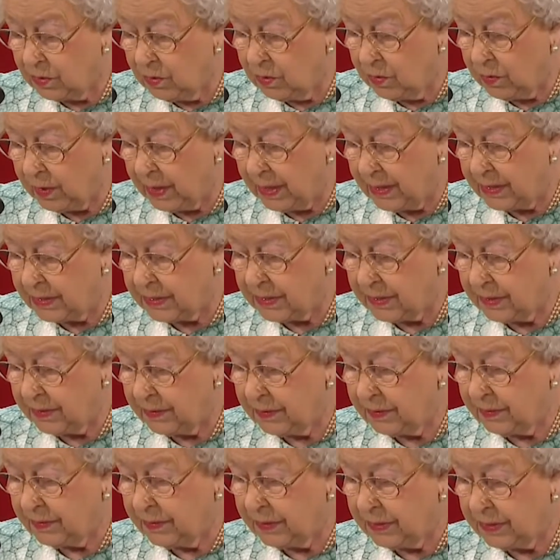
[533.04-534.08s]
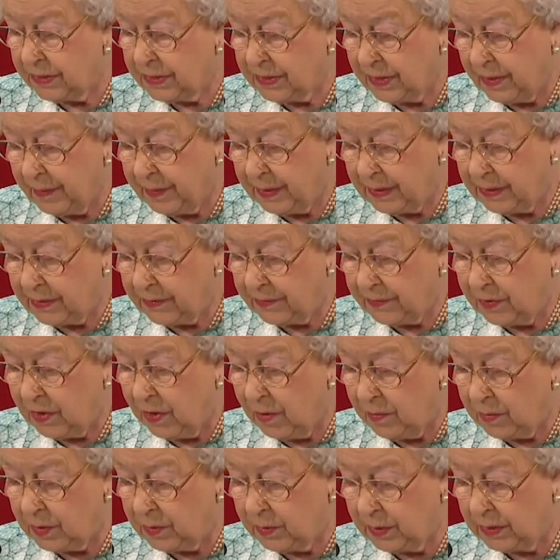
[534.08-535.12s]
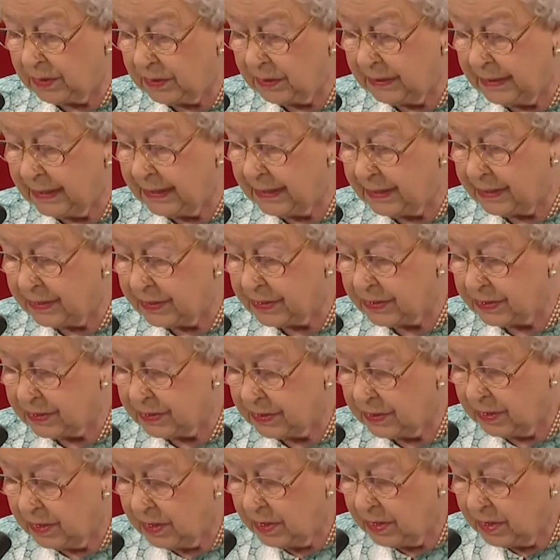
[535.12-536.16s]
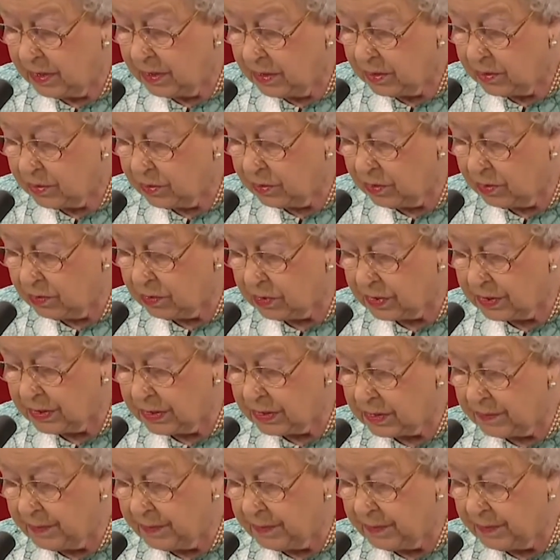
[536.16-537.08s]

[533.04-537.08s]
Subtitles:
as always, that this summit of Commonwealth leaders draws